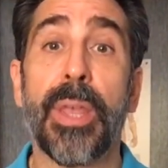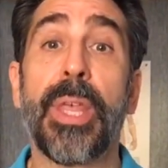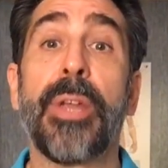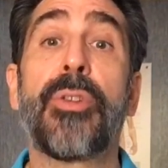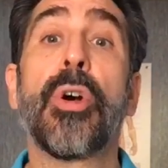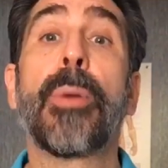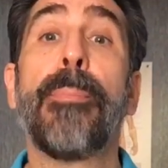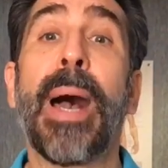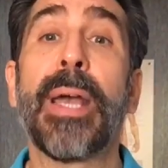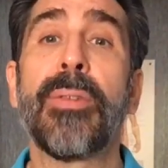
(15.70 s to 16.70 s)
They took
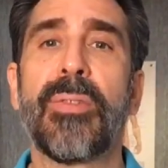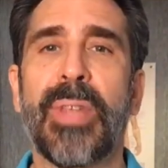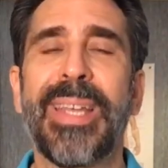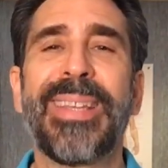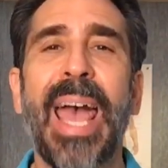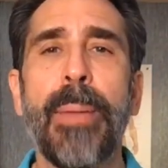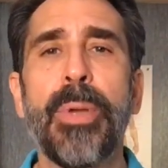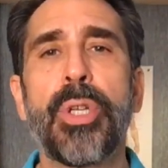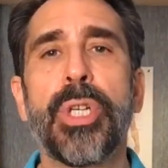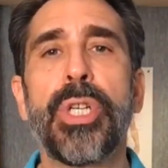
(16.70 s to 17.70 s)
mice, they
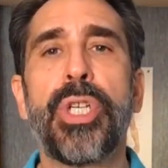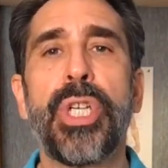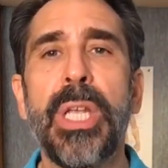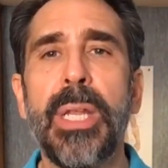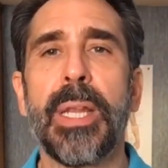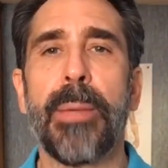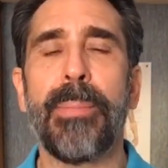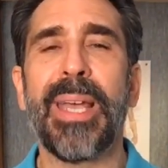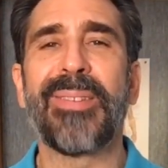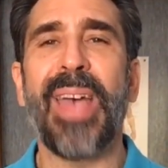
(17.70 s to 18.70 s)
damaged a gene that
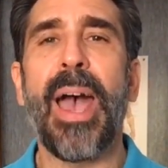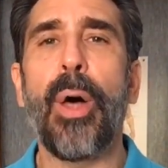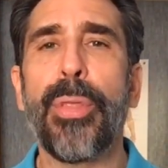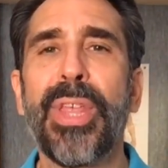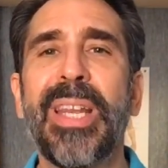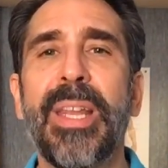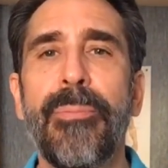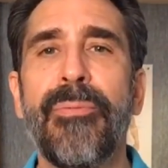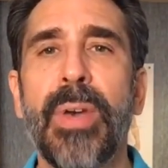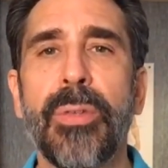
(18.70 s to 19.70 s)
makes healthy
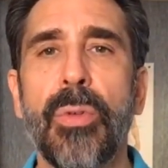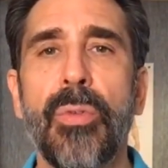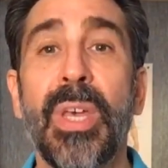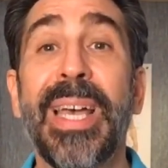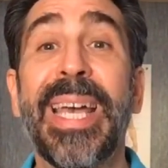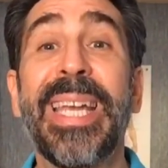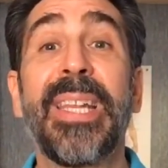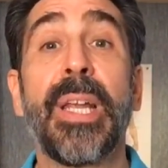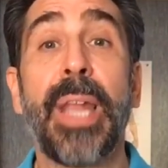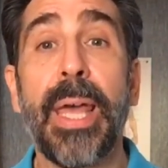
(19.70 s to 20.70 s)
lymph vessels in
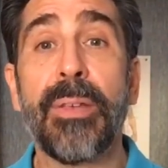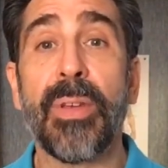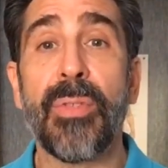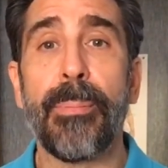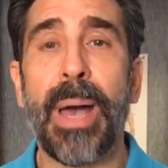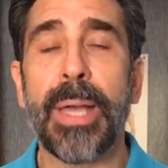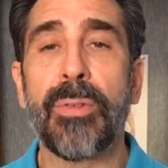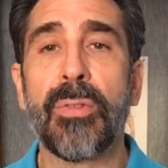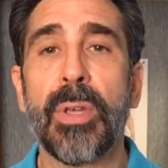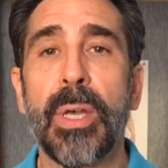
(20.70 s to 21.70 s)
the legs of the
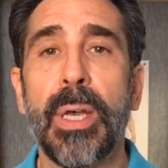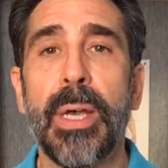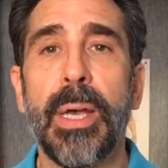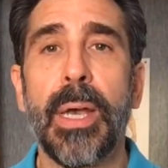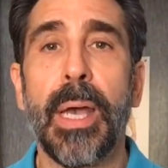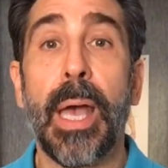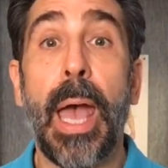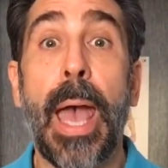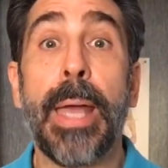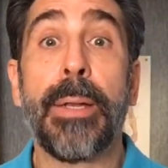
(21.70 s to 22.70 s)
mice,
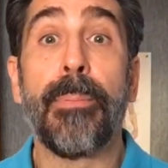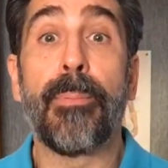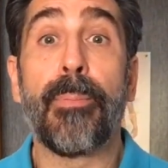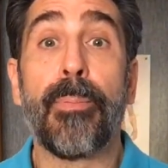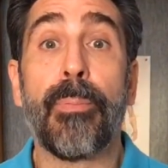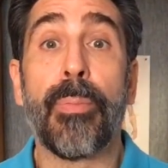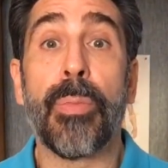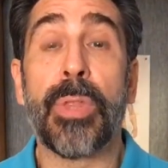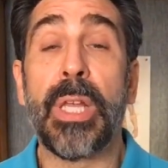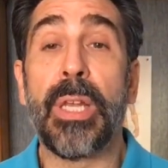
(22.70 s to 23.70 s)
and
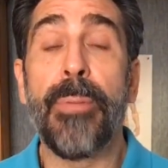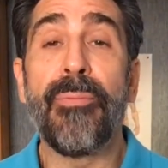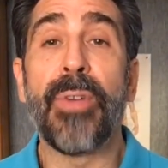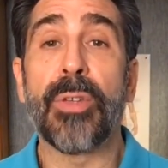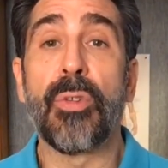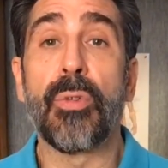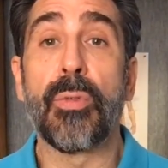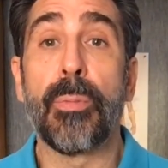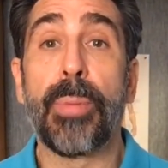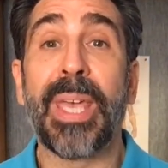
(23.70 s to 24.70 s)
the lymph
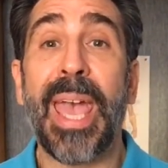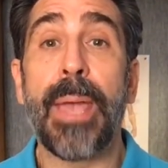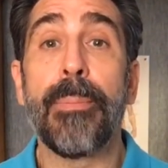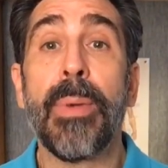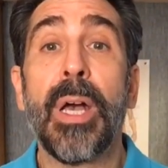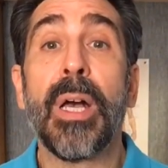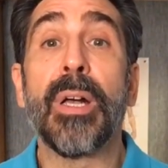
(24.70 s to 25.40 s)
vessels became